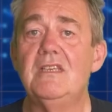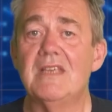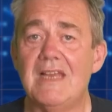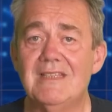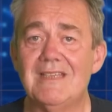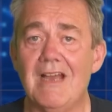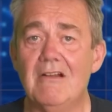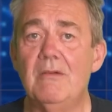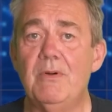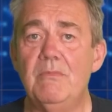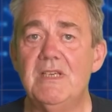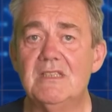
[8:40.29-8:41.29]
is a
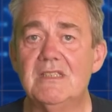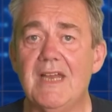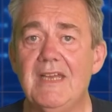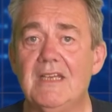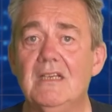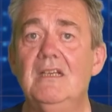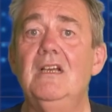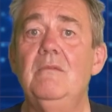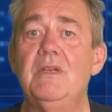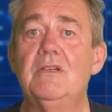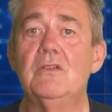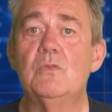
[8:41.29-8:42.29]
terrible mistake
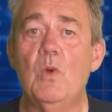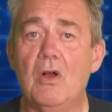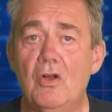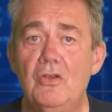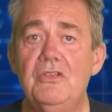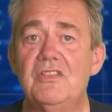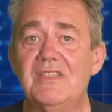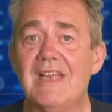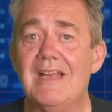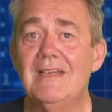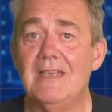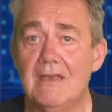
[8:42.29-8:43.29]
because while
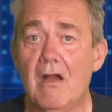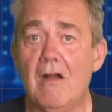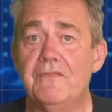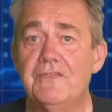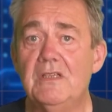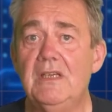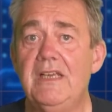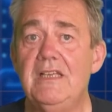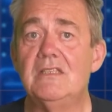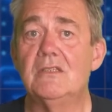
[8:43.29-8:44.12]
understanding often leads